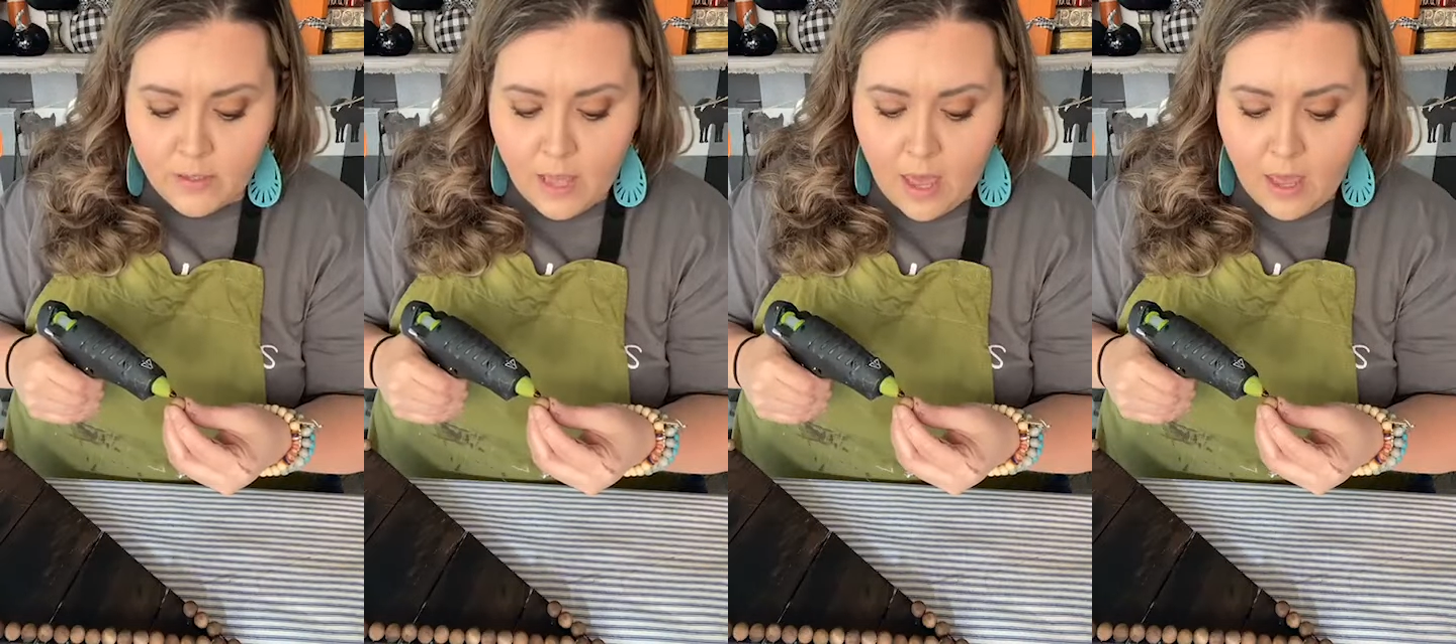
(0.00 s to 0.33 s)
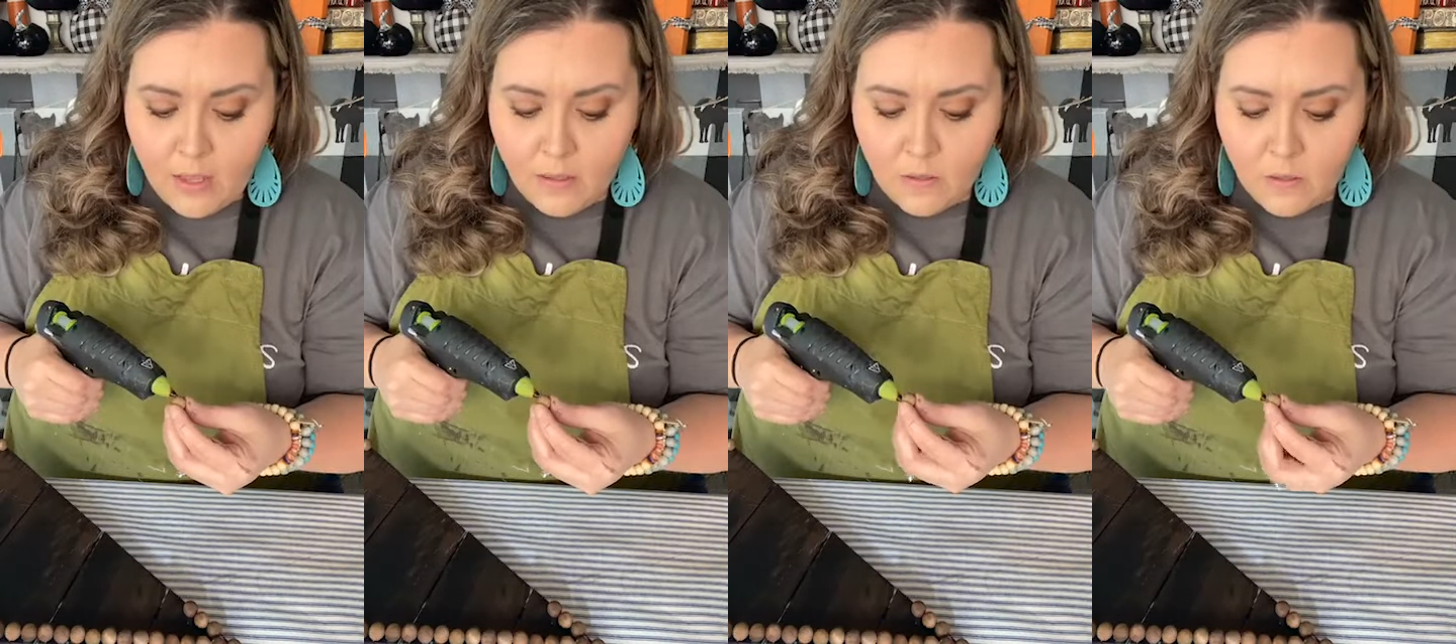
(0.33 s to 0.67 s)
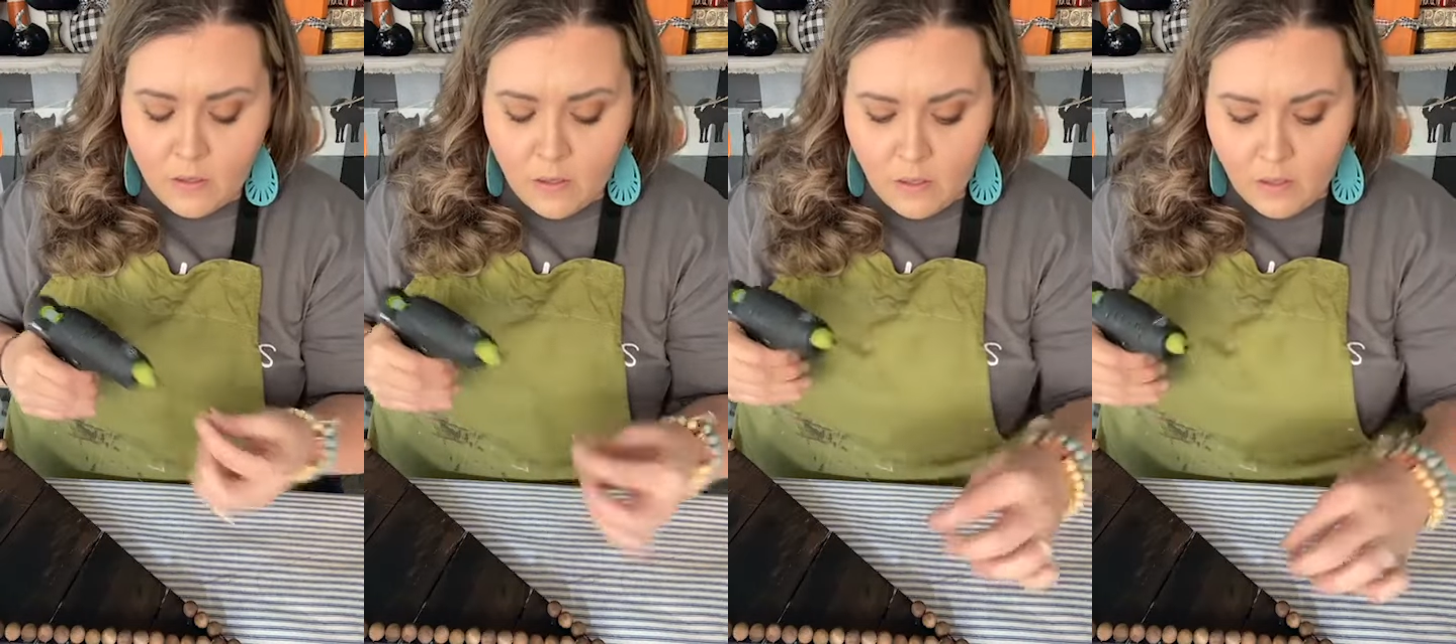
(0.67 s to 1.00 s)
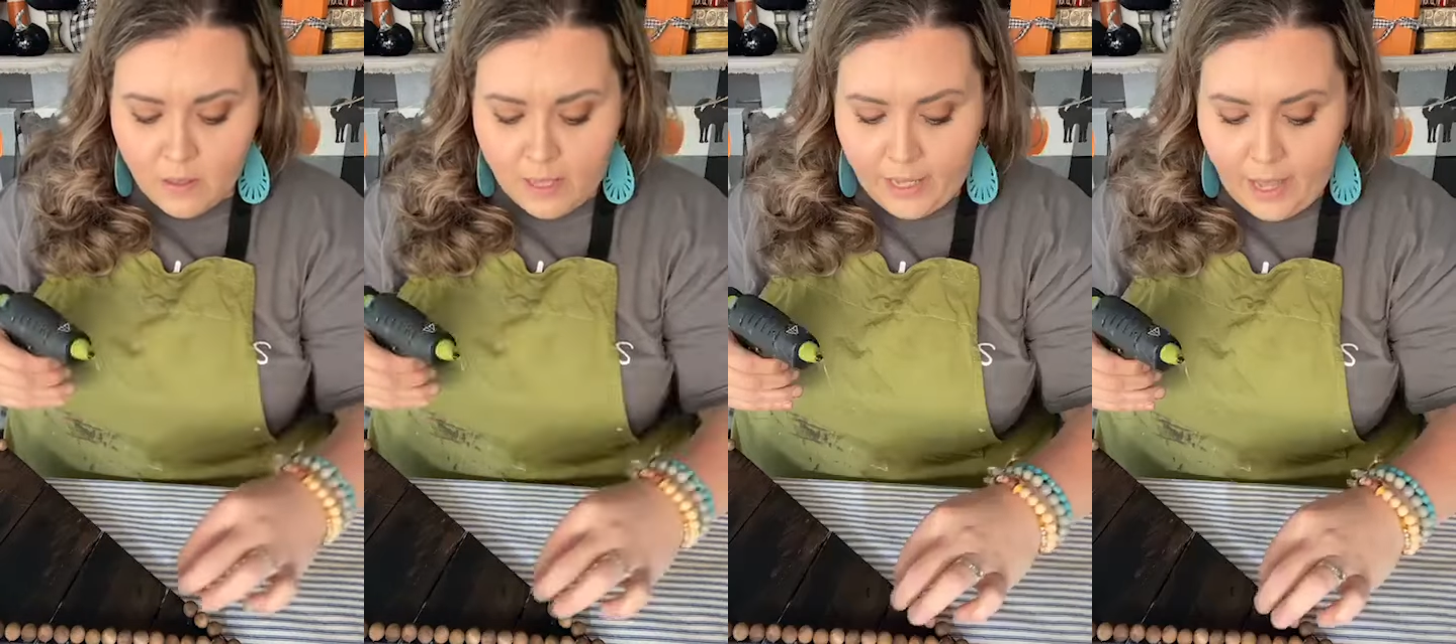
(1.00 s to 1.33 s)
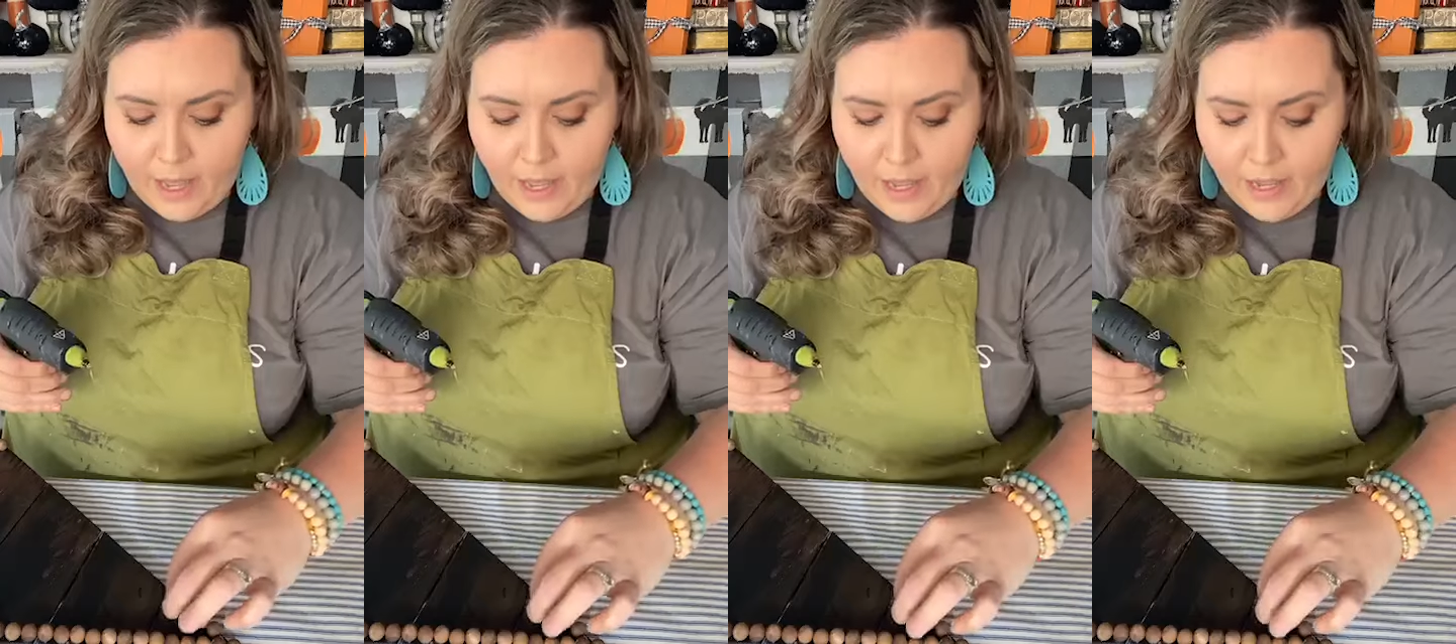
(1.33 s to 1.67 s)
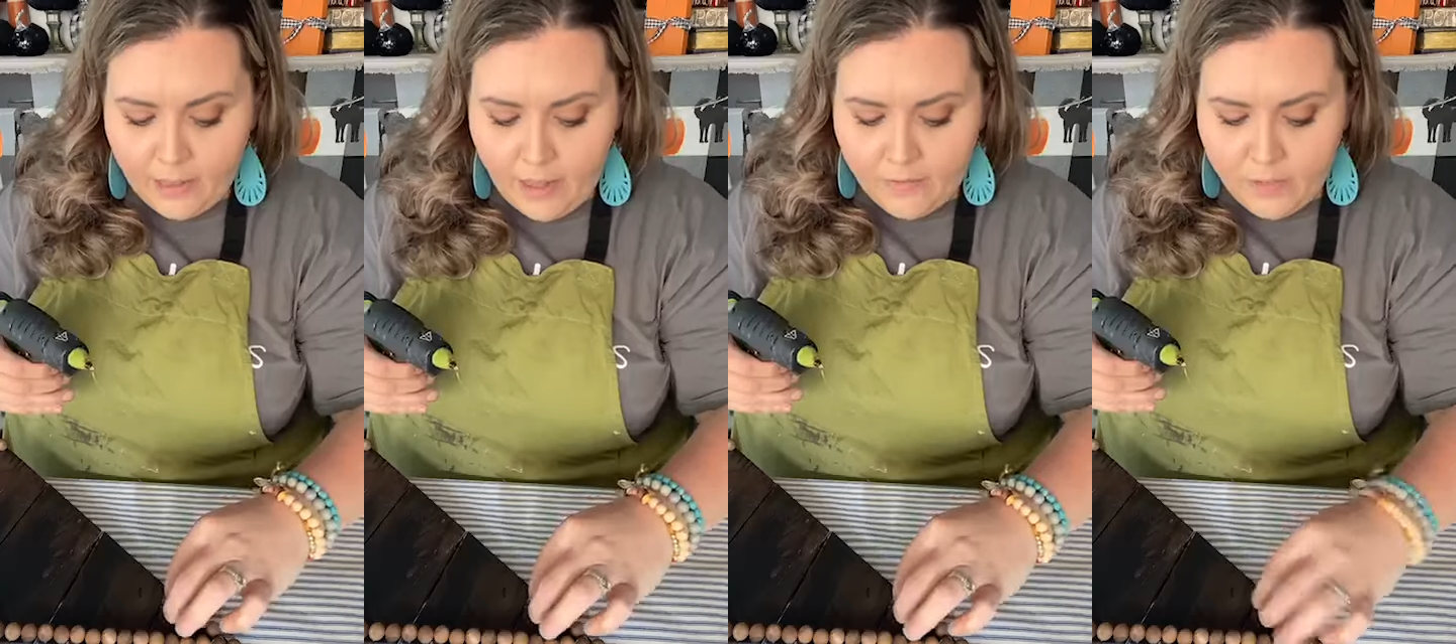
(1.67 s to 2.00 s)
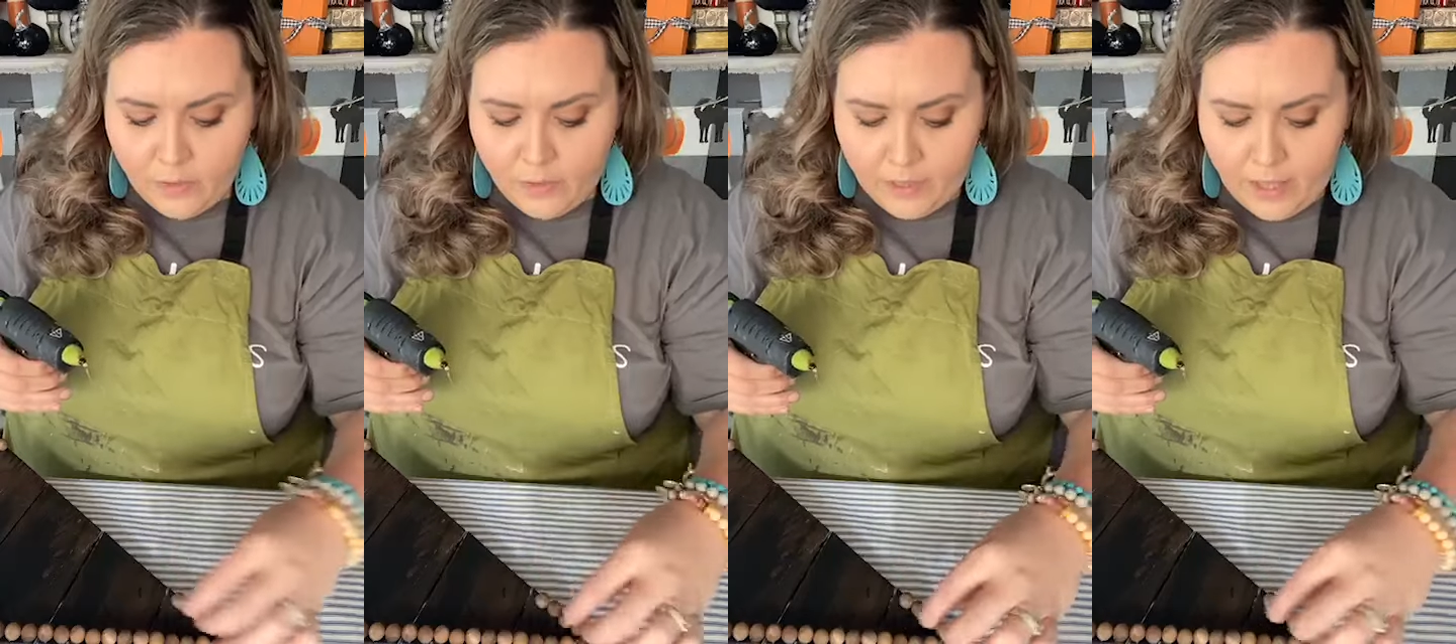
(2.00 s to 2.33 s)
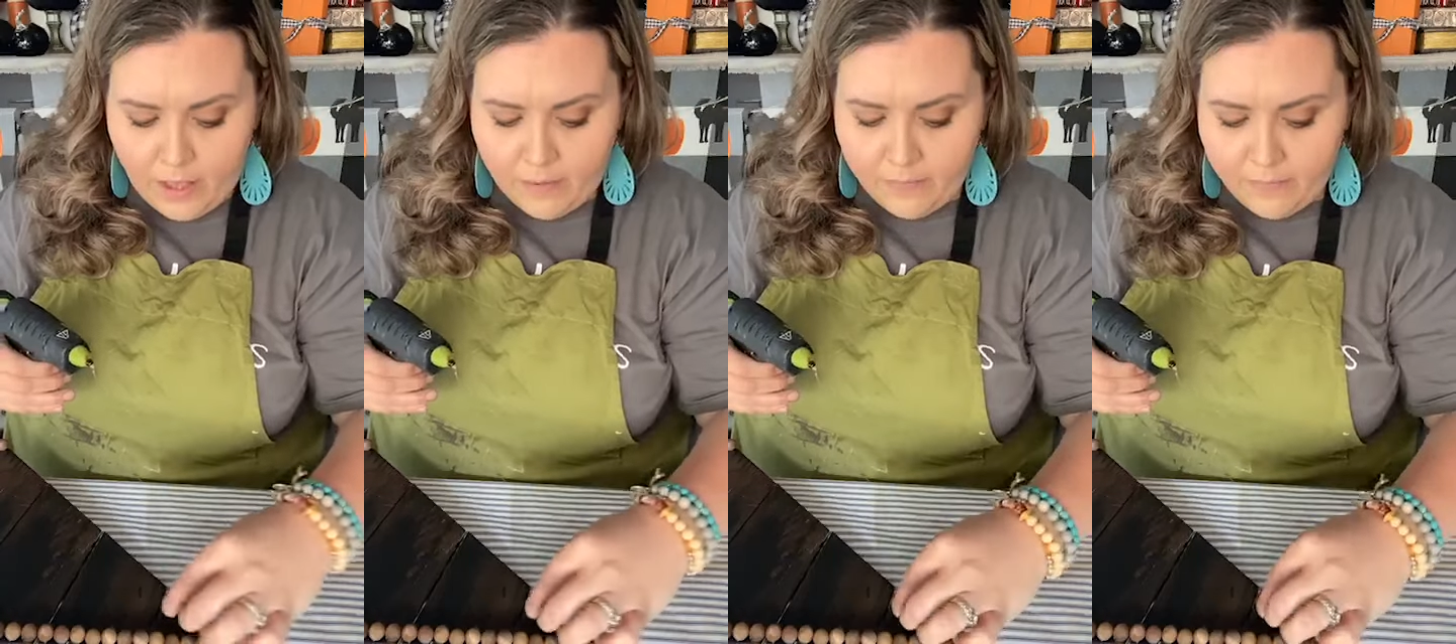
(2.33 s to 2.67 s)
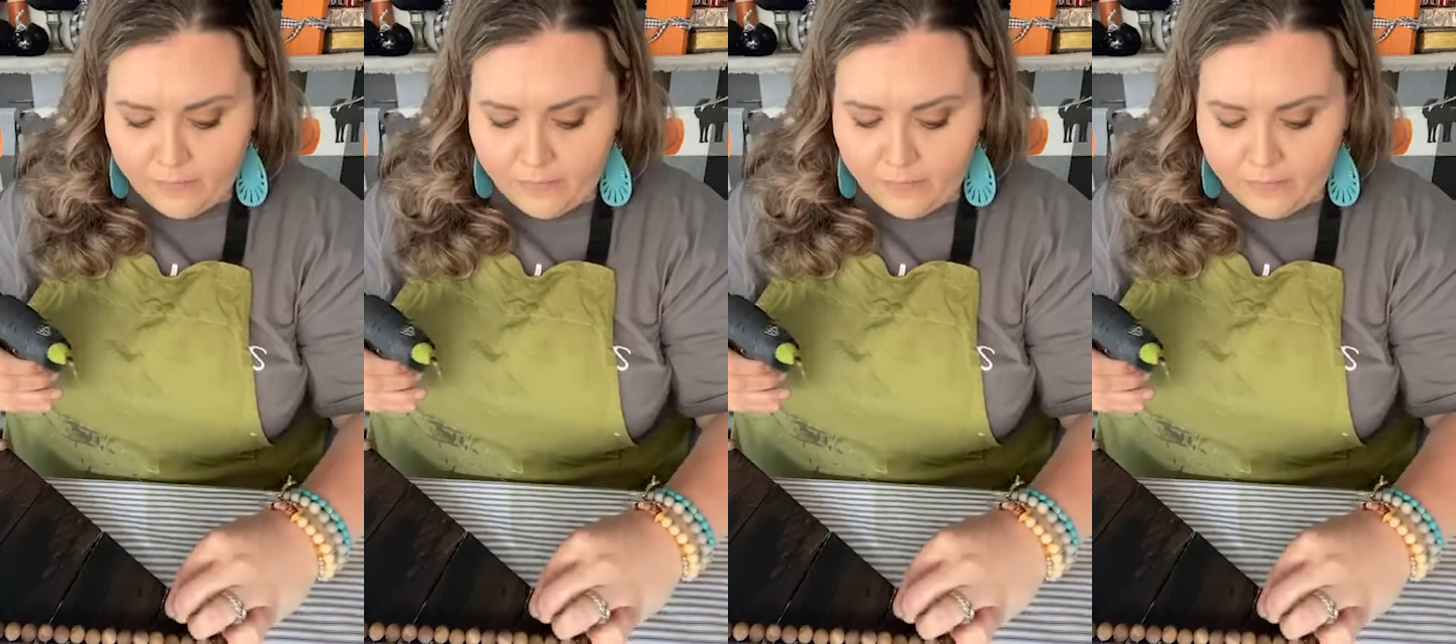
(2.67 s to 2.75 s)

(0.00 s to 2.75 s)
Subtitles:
okay? Like, I love doing that.